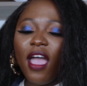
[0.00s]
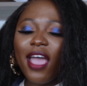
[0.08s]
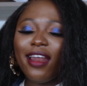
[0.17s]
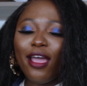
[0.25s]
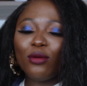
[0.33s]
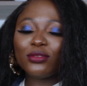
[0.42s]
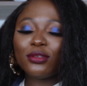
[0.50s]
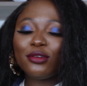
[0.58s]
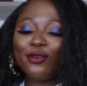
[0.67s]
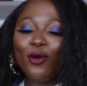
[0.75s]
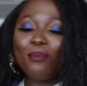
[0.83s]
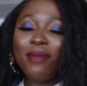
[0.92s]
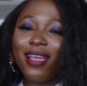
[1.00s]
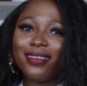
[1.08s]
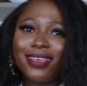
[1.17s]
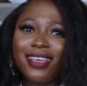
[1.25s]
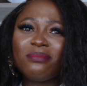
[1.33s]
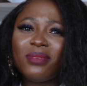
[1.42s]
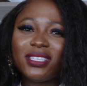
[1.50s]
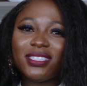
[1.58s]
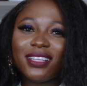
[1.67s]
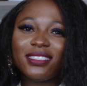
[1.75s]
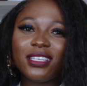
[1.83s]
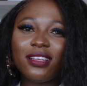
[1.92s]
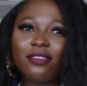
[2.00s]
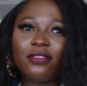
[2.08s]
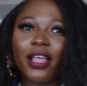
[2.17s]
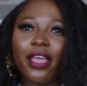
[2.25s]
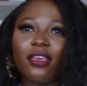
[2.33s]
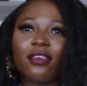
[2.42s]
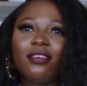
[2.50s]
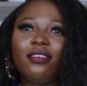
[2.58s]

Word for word: And I also know men can be sensitive. Like,